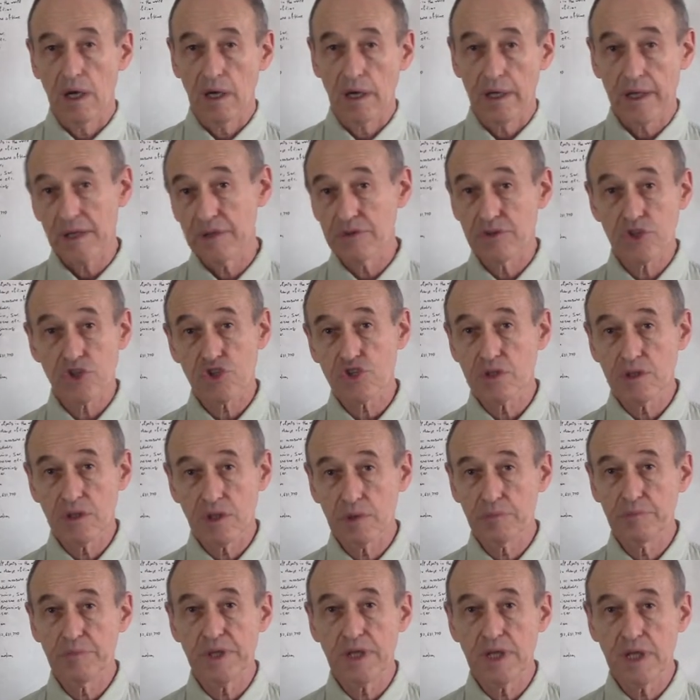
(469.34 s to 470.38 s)

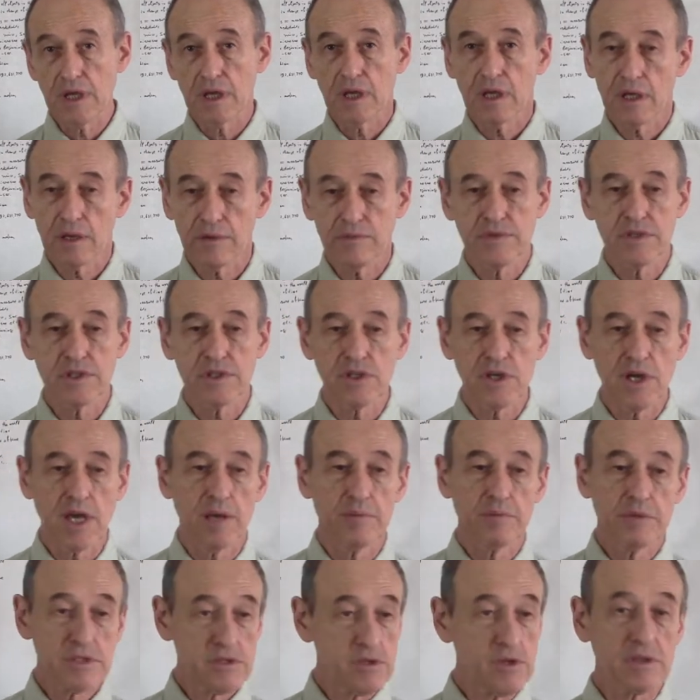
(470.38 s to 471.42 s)
conditional beginning of the
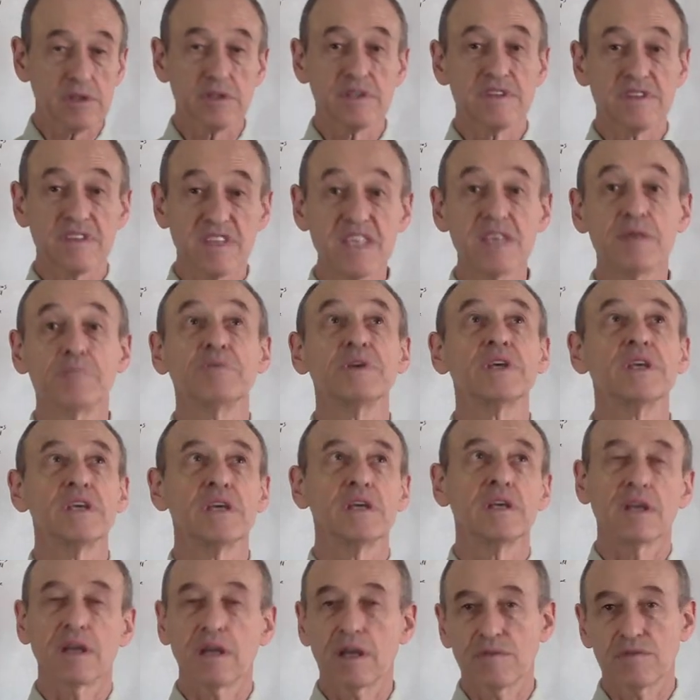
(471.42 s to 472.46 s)
time. It's not the
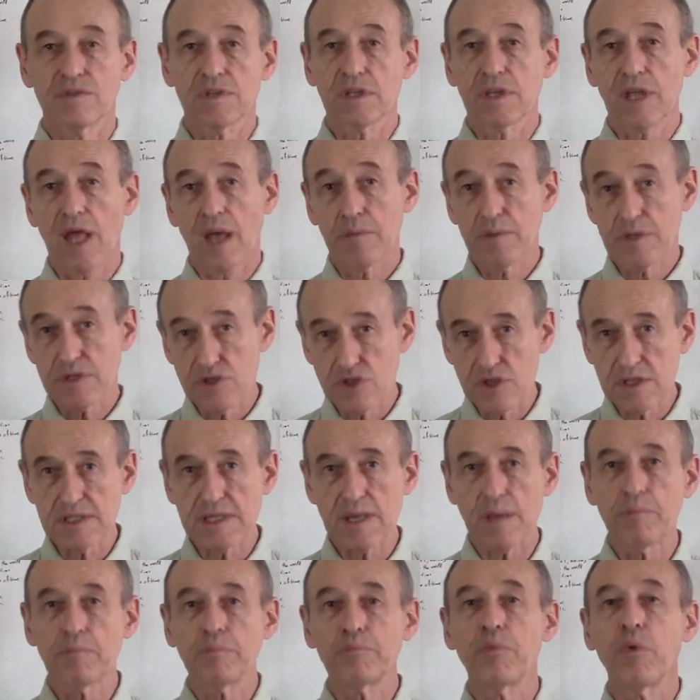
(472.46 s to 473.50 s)
beginning of the time, it's just
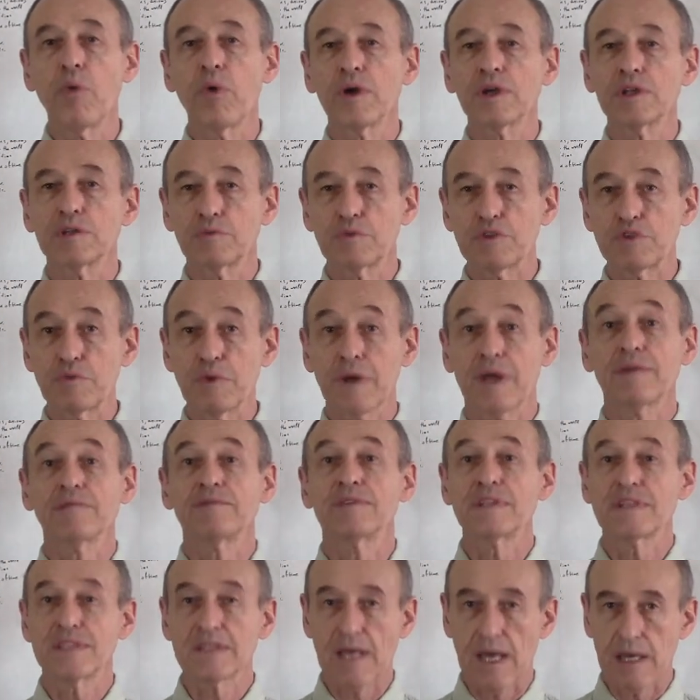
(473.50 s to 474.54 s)
some point which we have
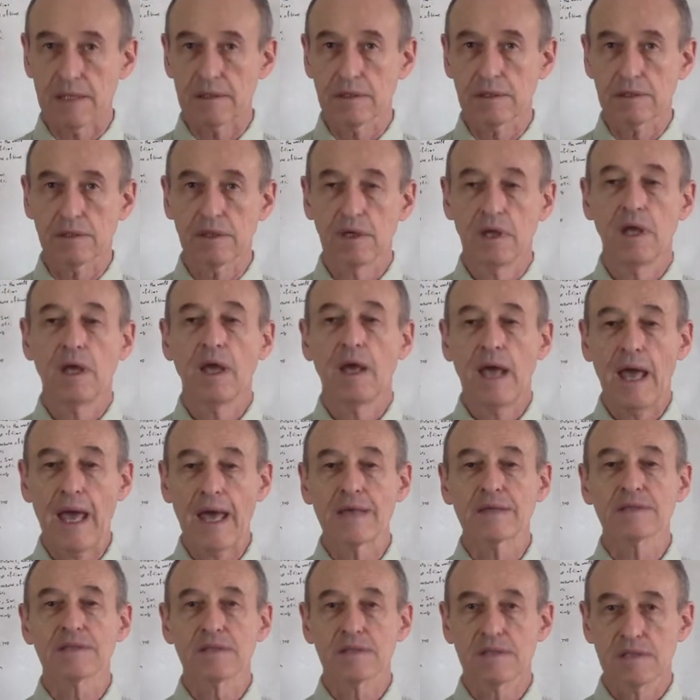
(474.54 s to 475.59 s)
decided
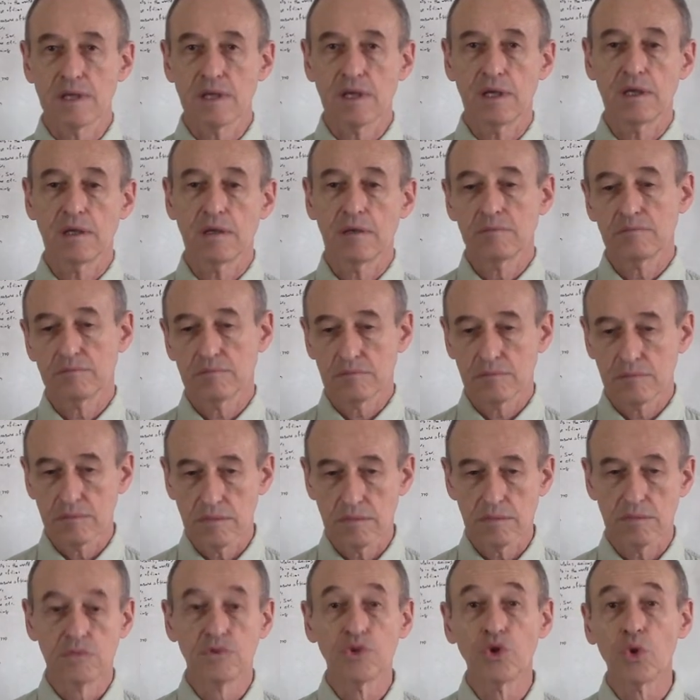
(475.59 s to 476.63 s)
as the
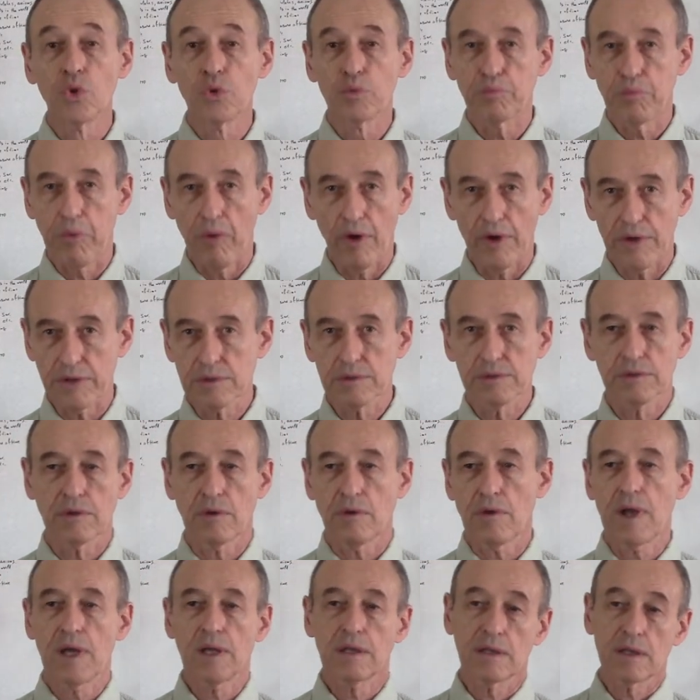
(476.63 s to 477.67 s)
null point,
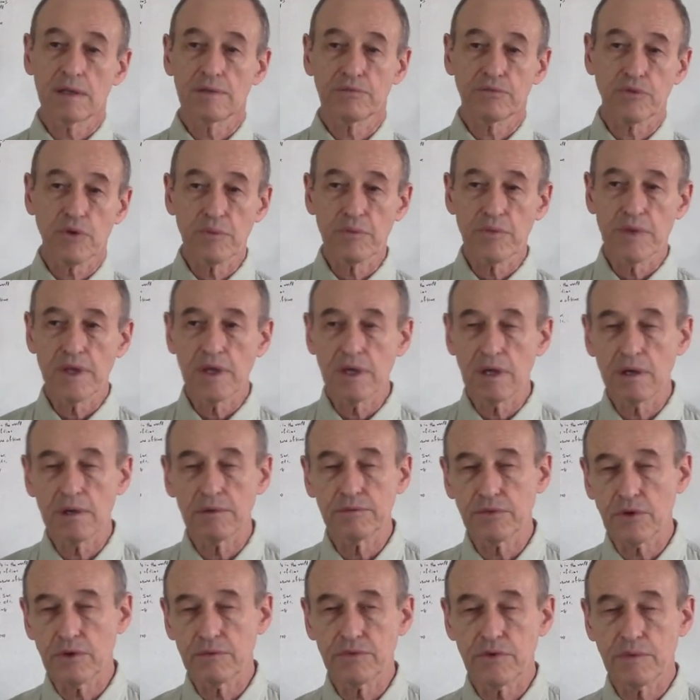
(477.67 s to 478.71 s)
all right? And from the
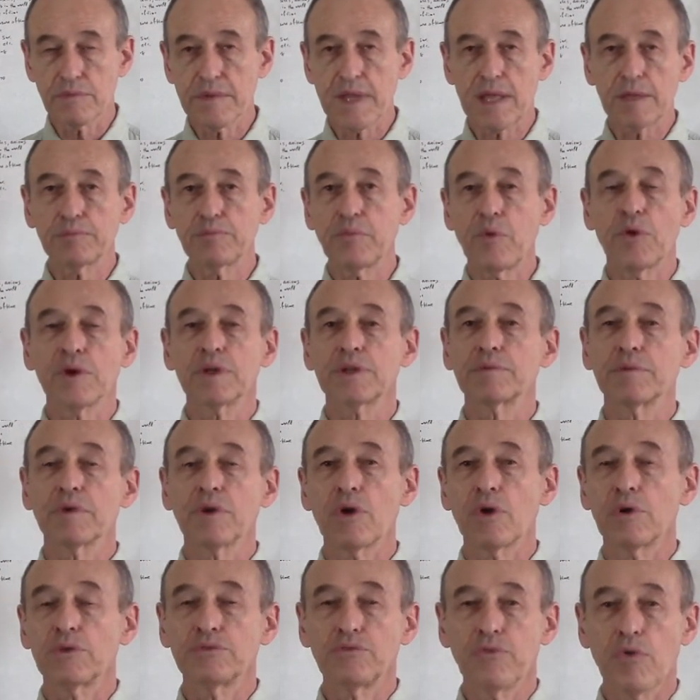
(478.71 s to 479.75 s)
from that point we
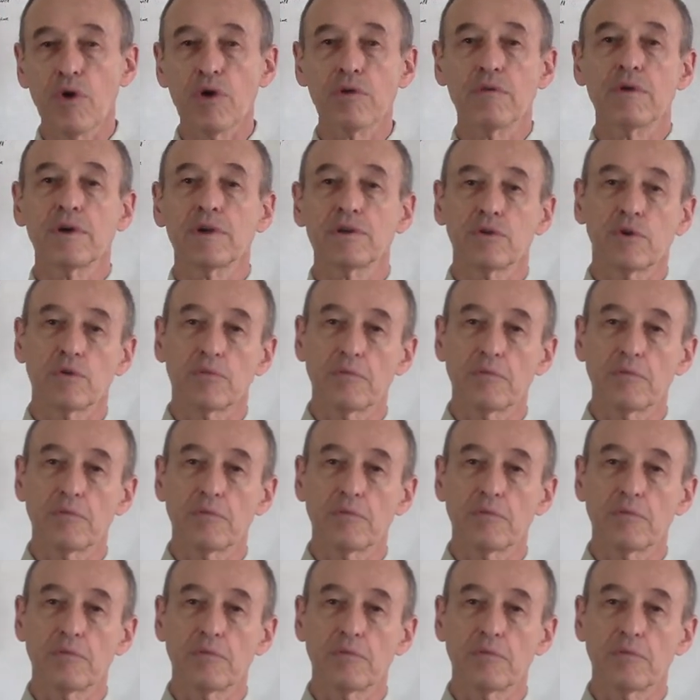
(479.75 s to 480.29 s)
go forward or